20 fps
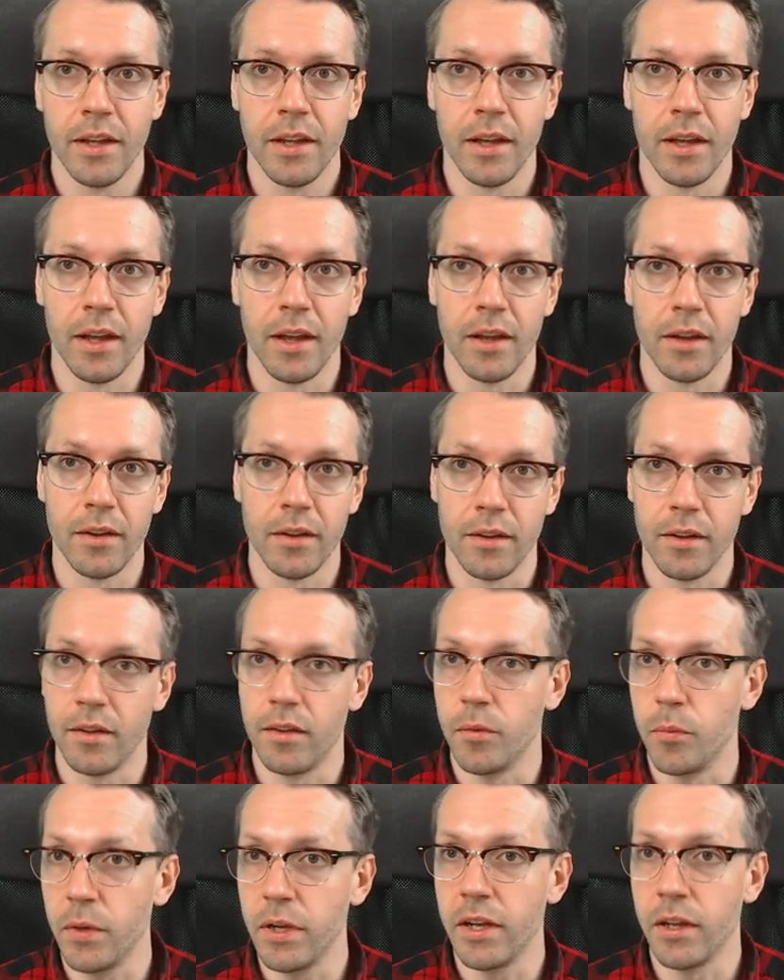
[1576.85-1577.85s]
And
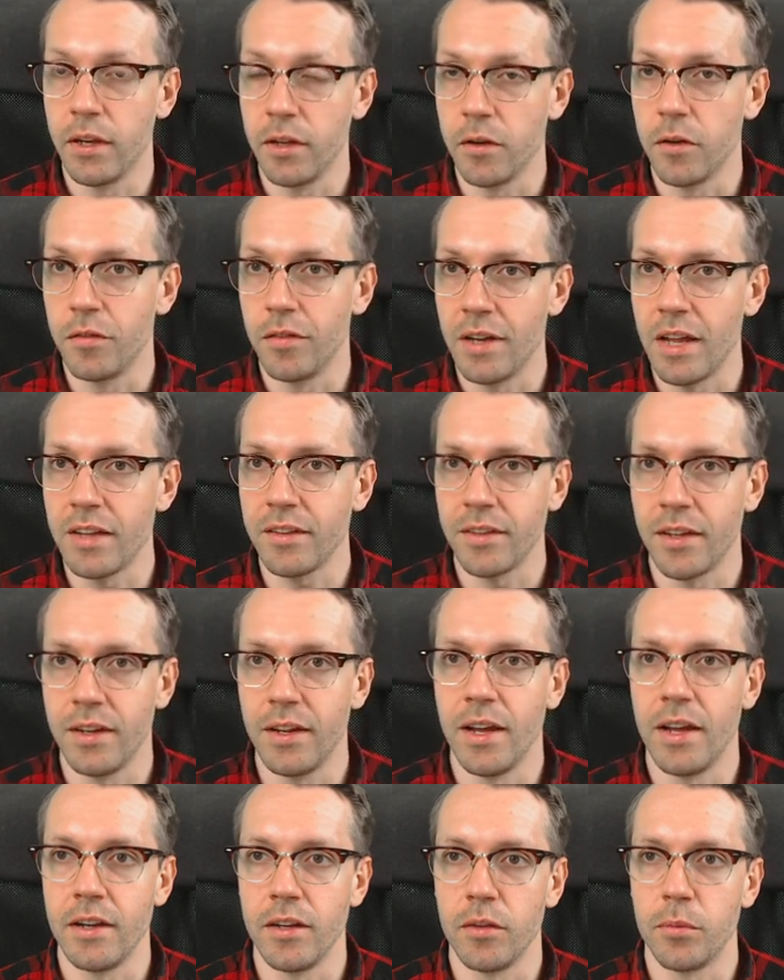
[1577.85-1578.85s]
the weakening of lust and
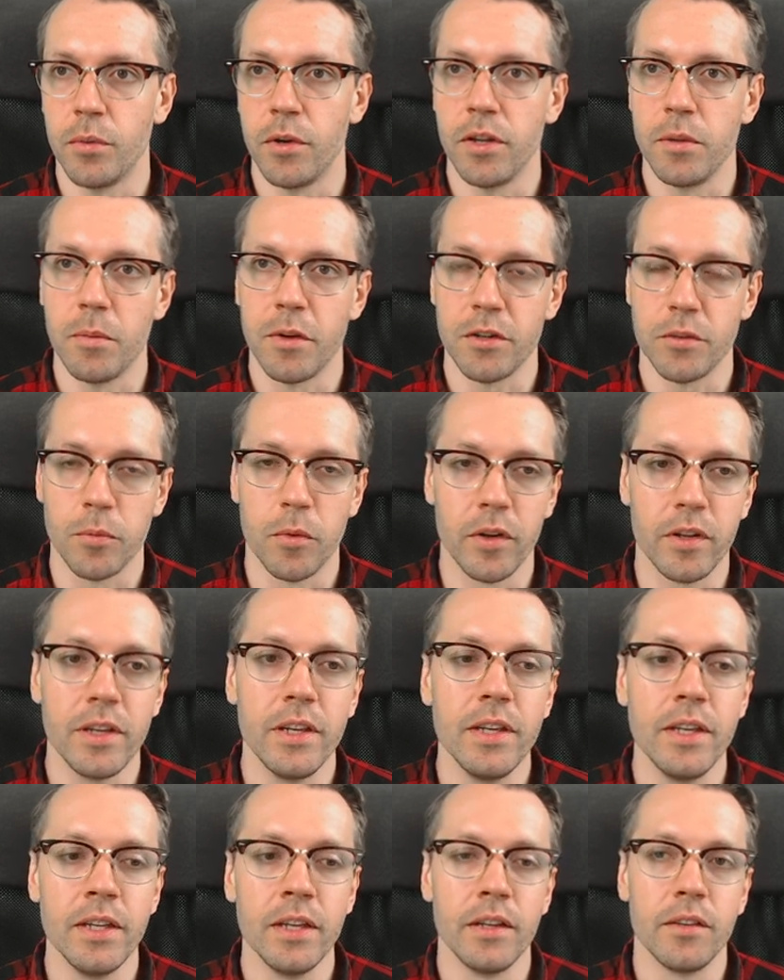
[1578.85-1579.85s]
hate is pretty much what
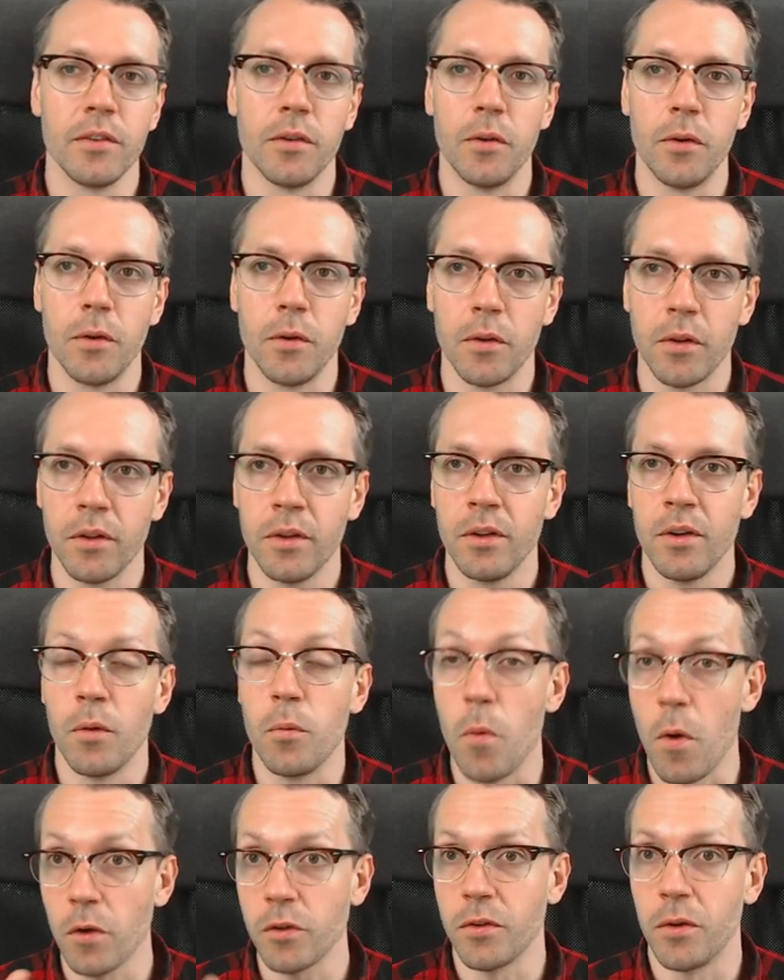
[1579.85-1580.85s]
he was
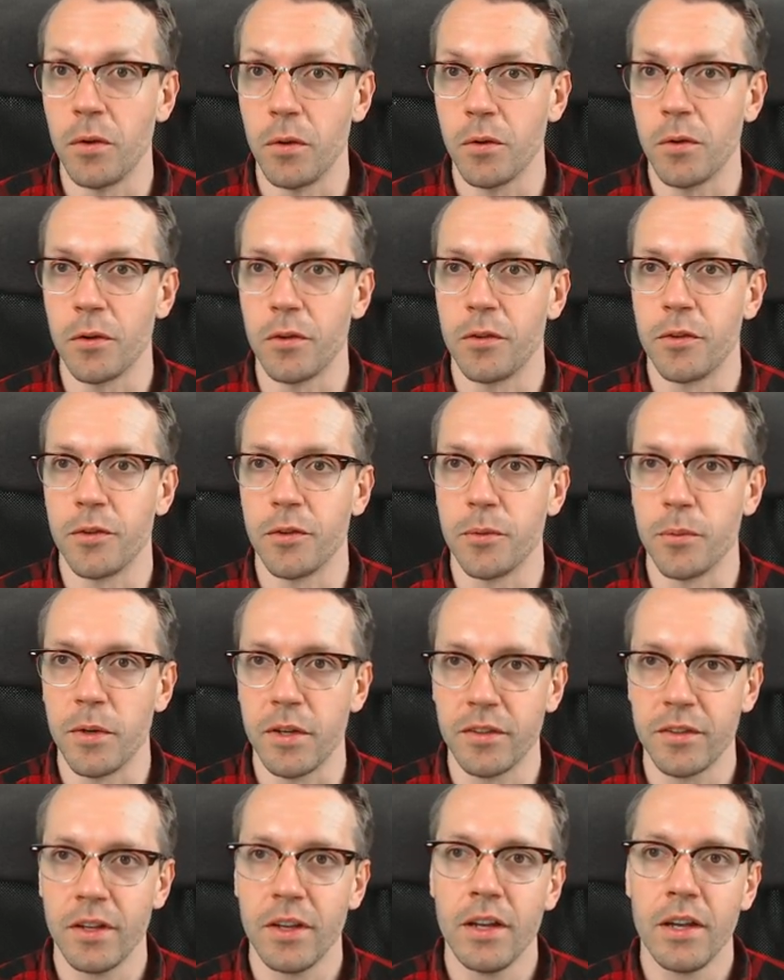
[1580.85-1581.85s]
all concerned
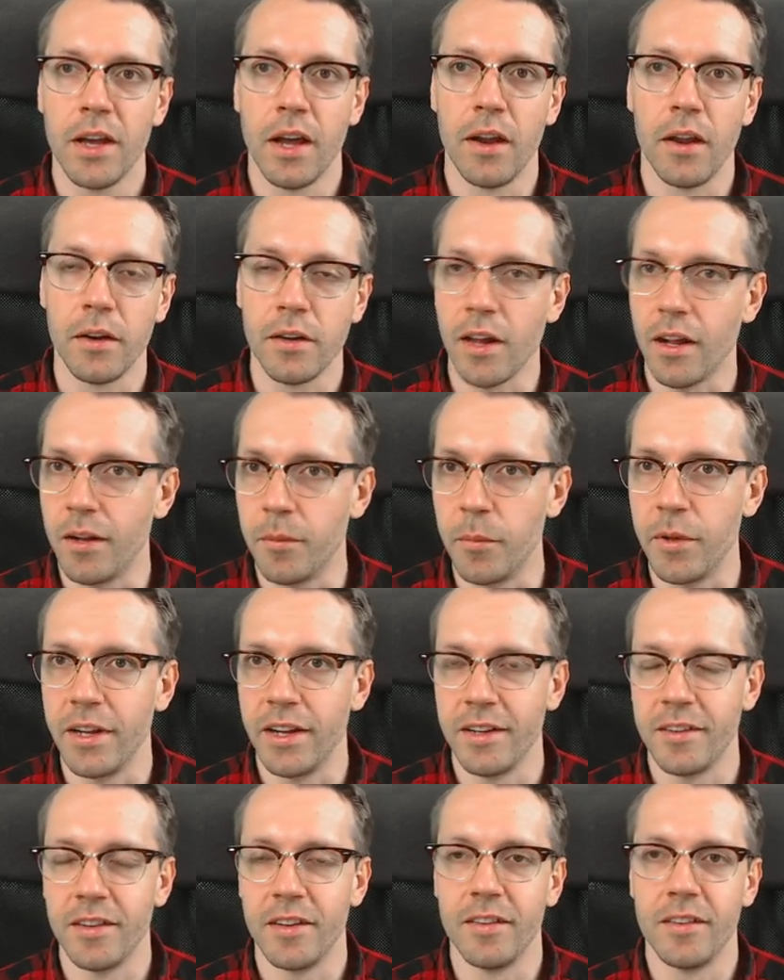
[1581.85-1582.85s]
with, and it
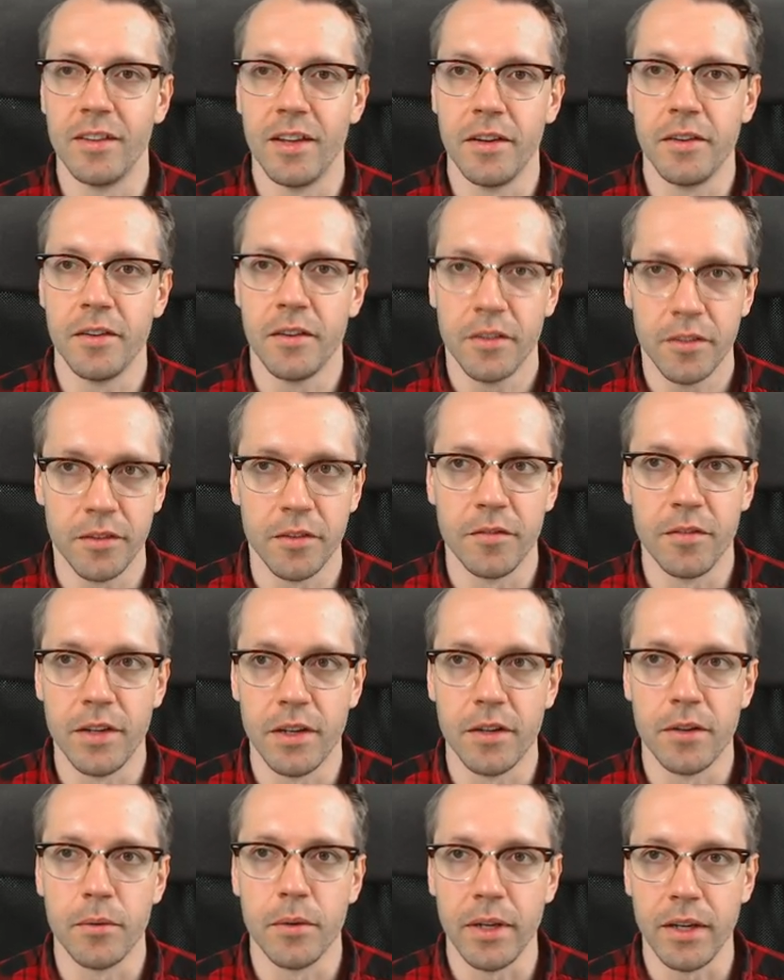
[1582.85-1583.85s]
culminates in that
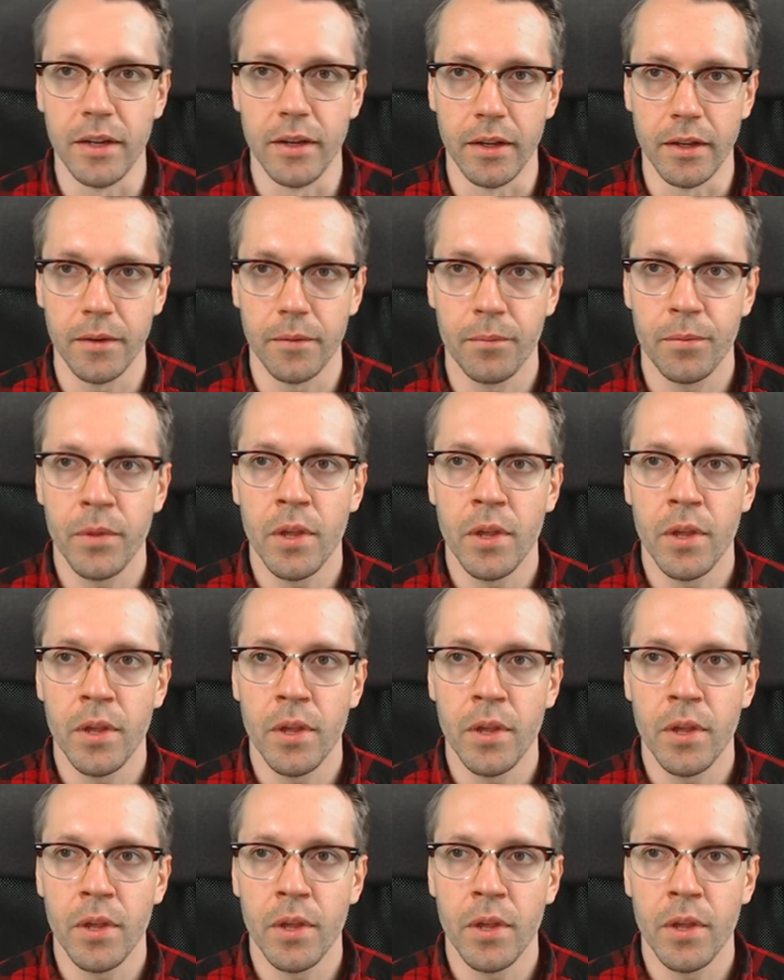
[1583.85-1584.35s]
severe weakening.